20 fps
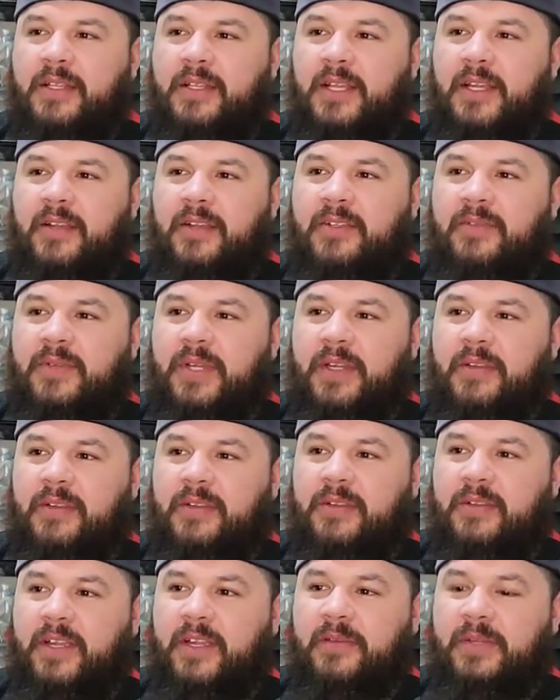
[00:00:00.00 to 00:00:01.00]
else would I
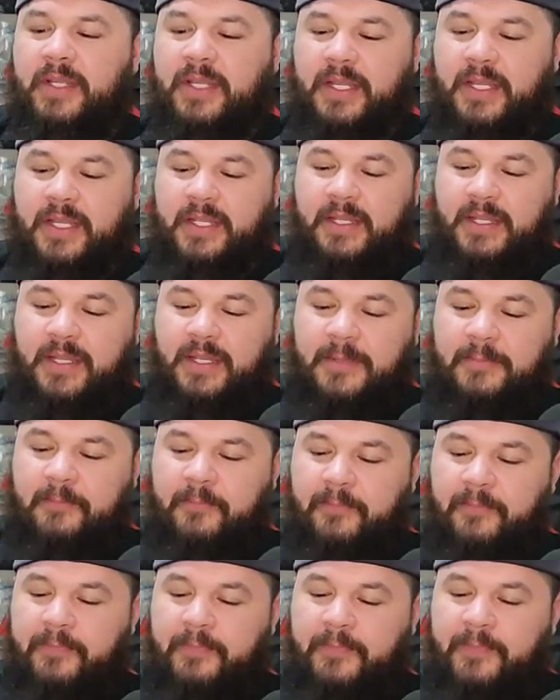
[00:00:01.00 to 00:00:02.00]
describe it? It a
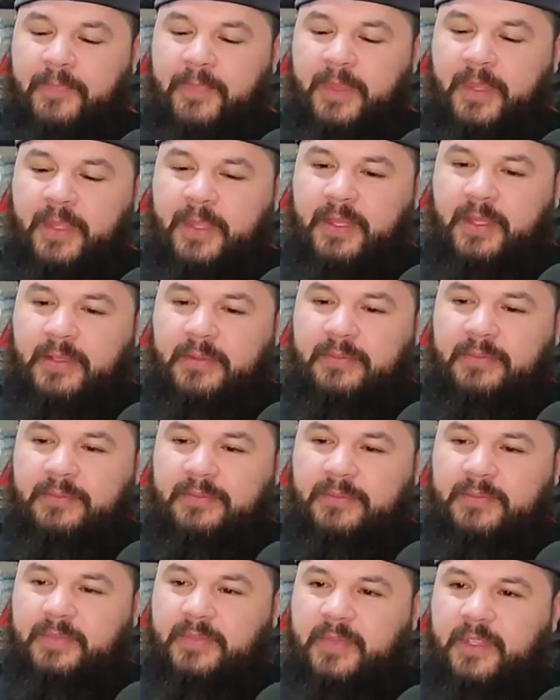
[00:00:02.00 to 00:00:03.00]

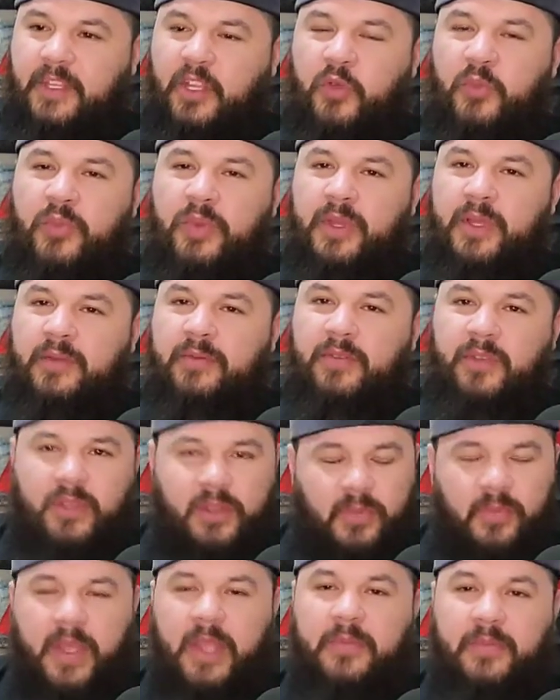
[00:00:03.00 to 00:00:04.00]
little bit,
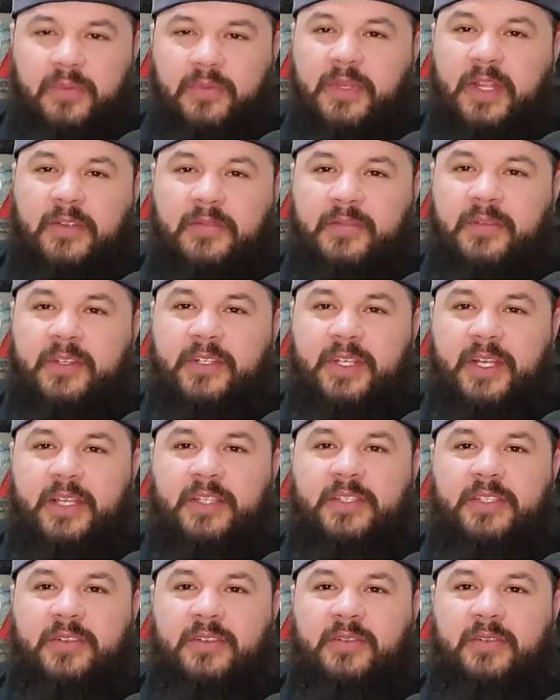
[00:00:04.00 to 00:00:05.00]
the maple definitely
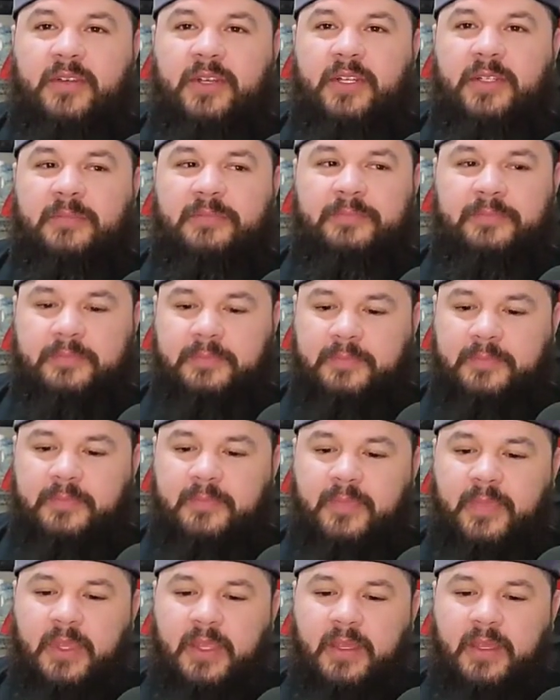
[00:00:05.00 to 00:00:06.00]
shines through on it.
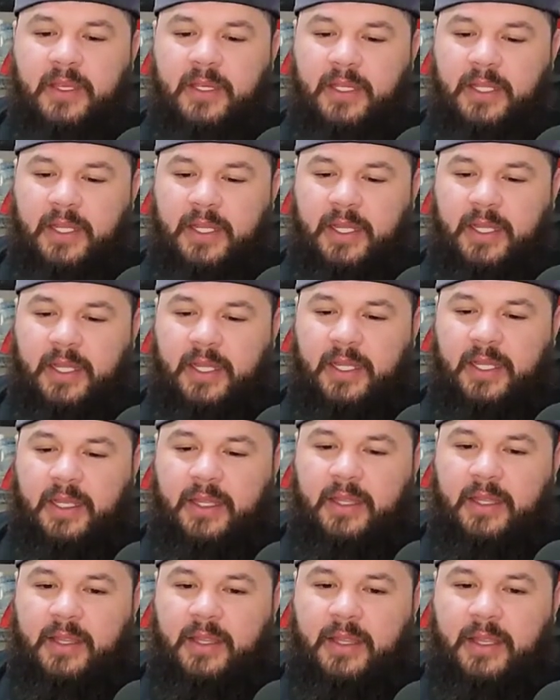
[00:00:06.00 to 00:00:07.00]

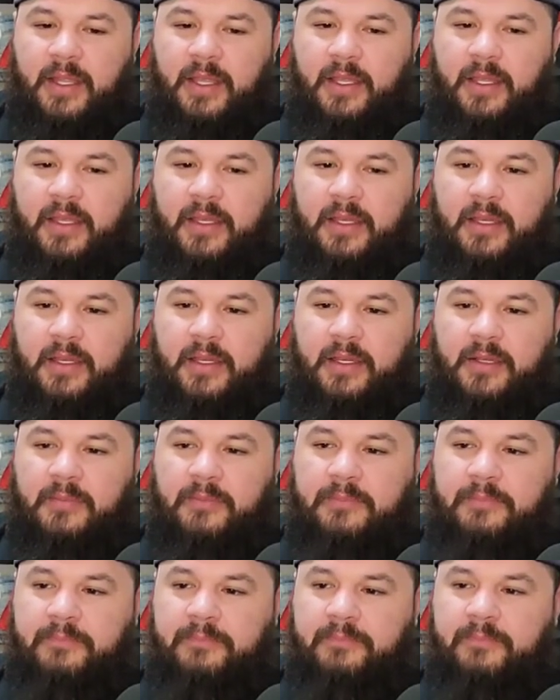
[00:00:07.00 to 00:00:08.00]
And the
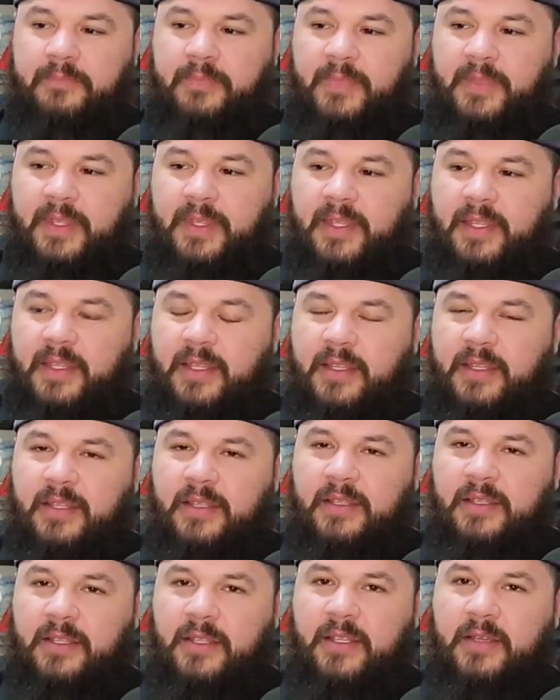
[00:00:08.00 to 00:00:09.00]

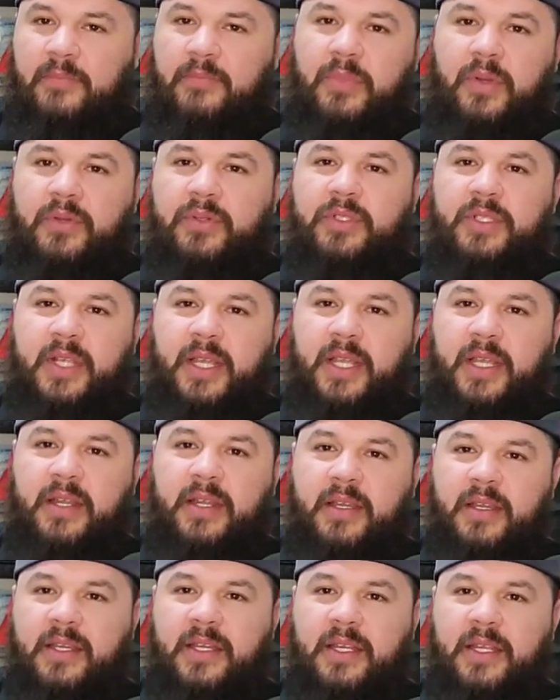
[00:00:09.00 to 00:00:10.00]

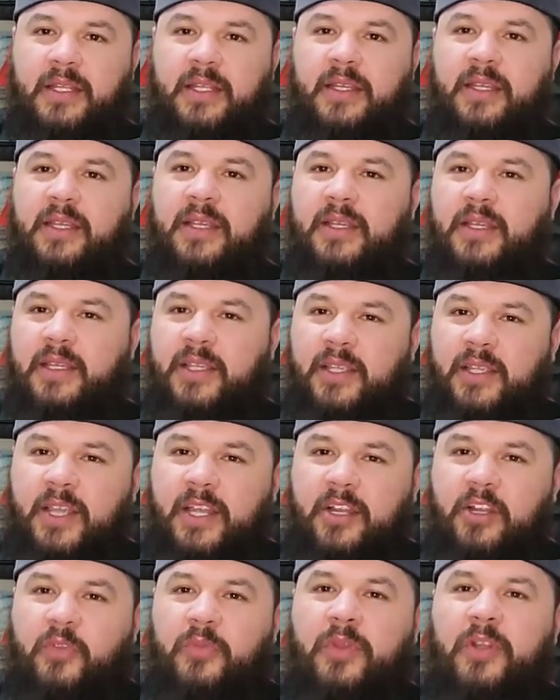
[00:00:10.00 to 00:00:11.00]
Bochet honey, you
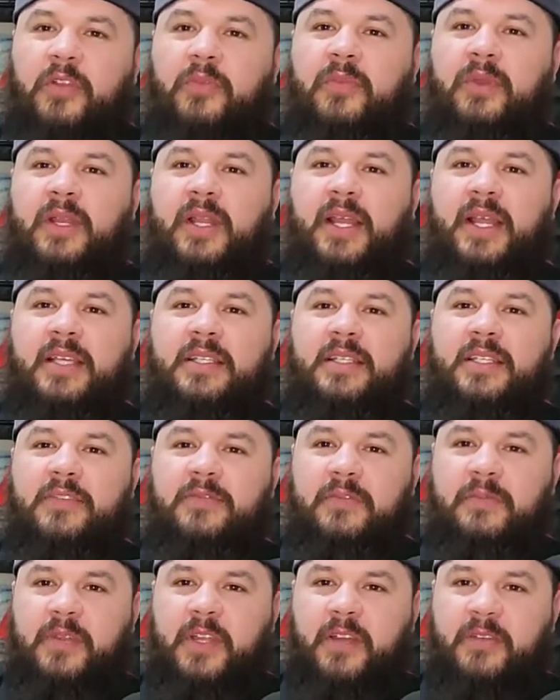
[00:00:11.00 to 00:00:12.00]
get a little bit of molasses
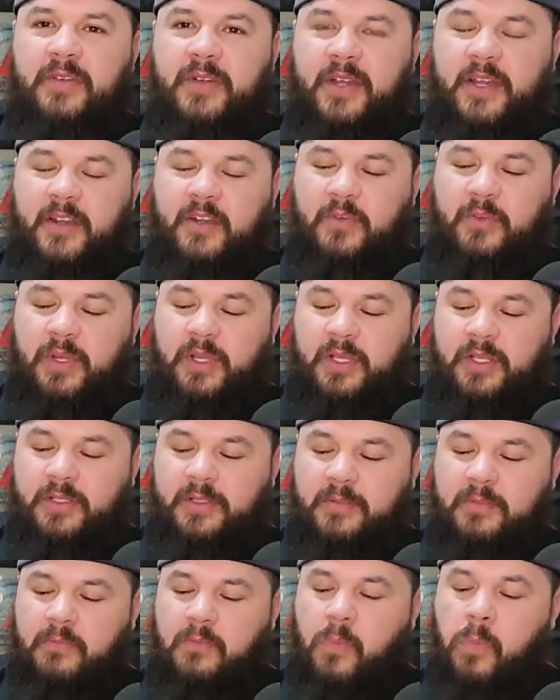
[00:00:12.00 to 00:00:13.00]
from the avocado
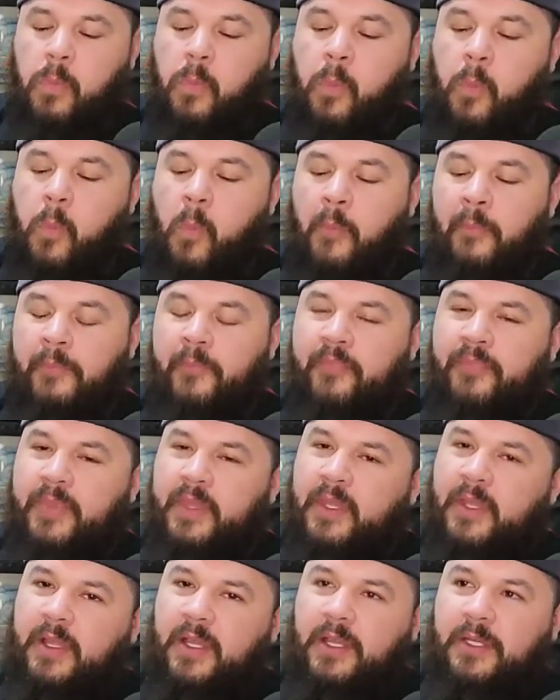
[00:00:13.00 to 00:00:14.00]
blossom.
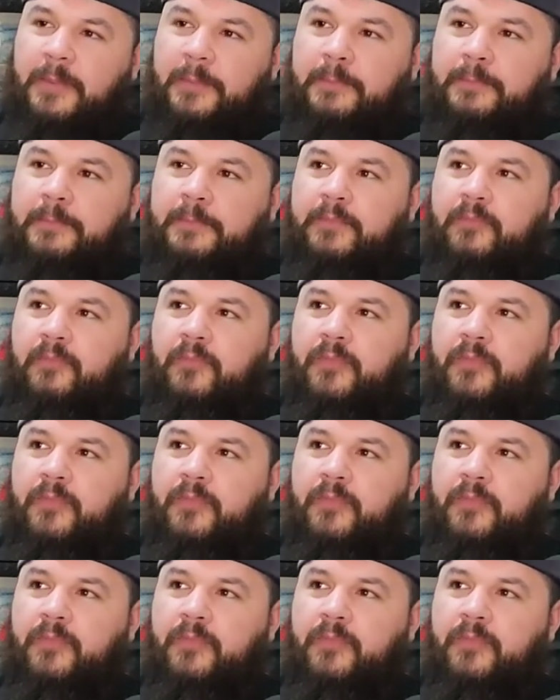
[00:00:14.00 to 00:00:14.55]
Some